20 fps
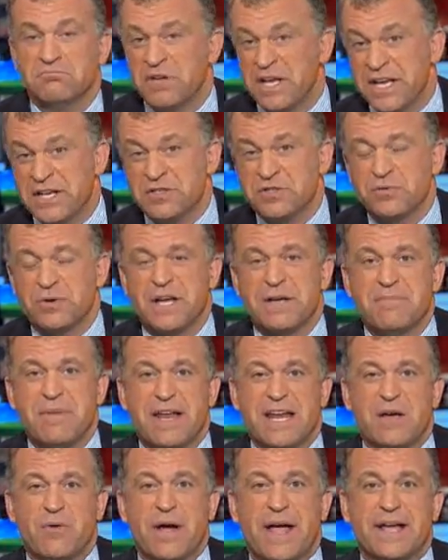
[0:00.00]
History, in
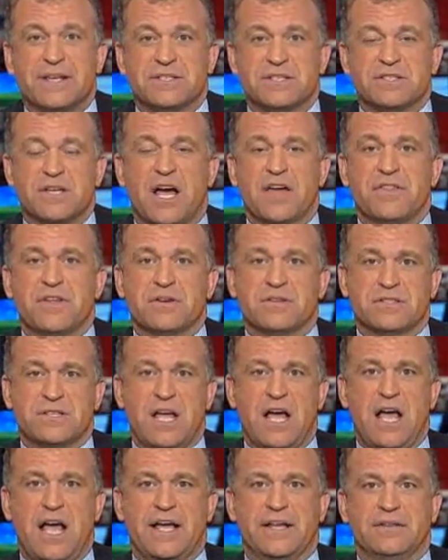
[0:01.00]
many ways, is on their
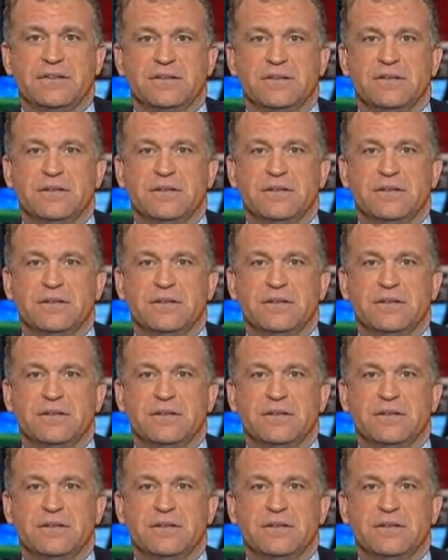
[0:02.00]
side.